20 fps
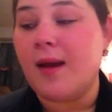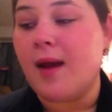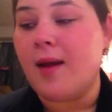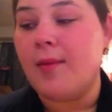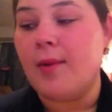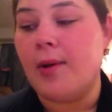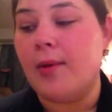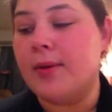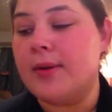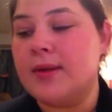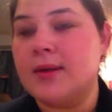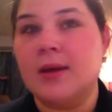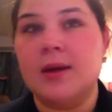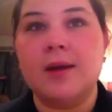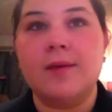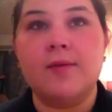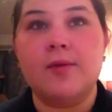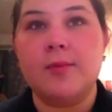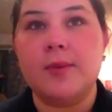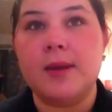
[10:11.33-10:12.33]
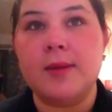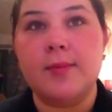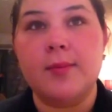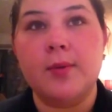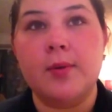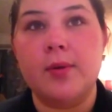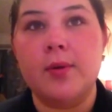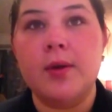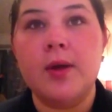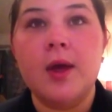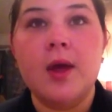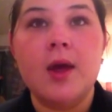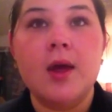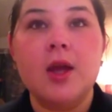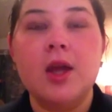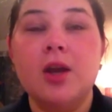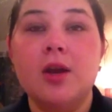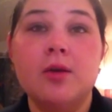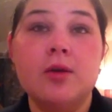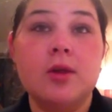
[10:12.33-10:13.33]
I'm always looking for people,
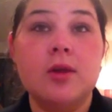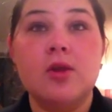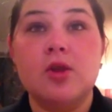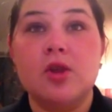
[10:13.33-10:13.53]
you know,